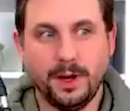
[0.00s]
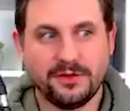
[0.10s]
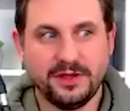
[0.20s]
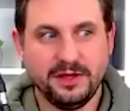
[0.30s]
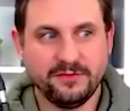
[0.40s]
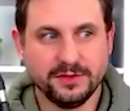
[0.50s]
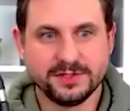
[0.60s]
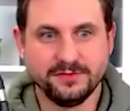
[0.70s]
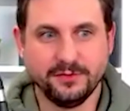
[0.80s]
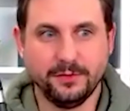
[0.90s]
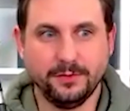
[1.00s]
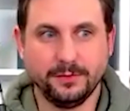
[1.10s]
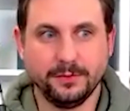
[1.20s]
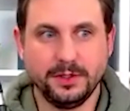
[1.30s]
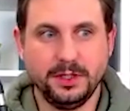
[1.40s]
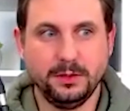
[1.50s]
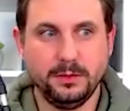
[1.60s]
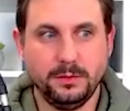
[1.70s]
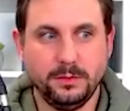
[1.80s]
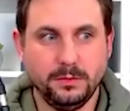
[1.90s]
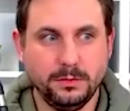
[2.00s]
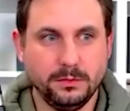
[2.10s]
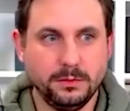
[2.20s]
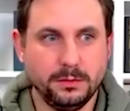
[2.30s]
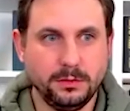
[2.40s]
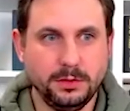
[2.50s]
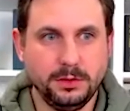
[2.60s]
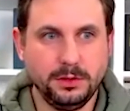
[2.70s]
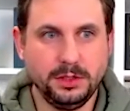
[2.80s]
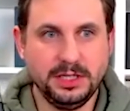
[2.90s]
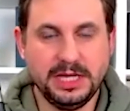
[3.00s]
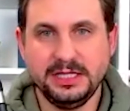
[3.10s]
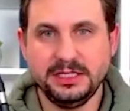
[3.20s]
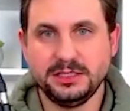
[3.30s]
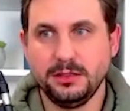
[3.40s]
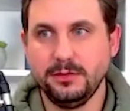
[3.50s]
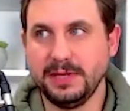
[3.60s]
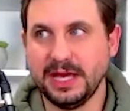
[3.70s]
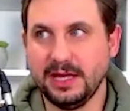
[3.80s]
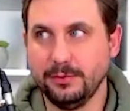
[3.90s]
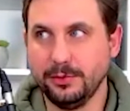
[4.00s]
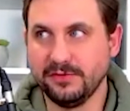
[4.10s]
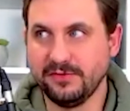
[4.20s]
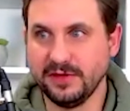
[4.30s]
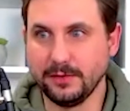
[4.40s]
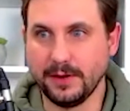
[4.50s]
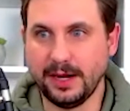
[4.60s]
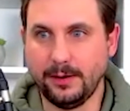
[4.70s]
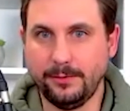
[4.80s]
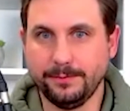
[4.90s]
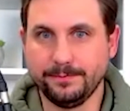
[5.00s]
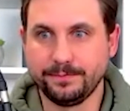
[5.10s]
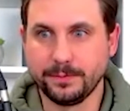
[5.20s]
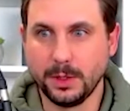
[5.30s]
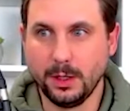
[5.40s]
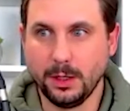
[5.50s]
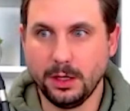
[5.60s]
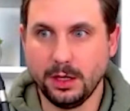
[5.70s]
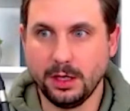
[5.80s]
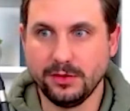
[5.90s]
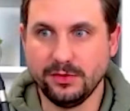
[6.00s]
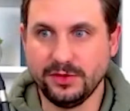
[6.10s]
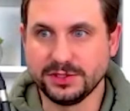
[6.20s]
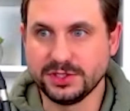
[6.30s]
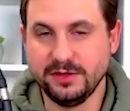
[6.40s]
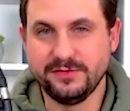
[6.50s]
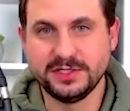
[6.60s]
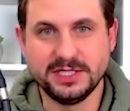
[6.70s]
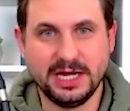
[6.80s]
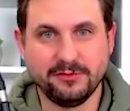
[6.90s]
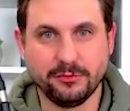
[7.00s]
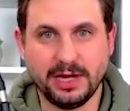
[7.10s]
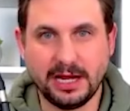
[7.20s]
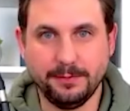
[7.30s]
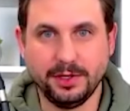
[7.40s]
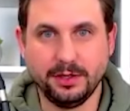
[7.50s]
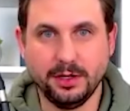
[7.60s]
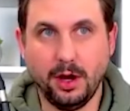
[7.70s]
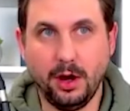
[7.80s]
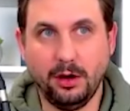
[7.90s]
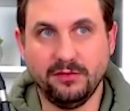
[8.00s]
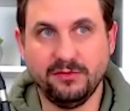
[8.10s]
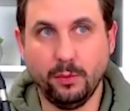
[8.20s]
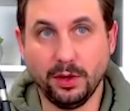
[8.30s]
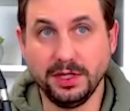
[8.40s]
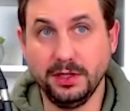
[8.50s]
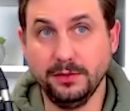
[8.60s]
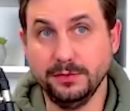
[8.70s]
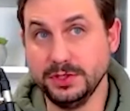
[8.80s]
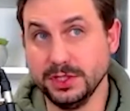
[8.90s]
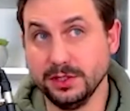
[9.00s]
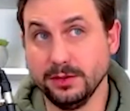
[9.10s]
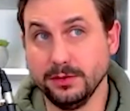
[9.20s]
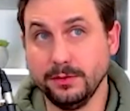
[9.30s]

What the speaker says: think, first of all, you need to be able to figure out the service delivery element of what you do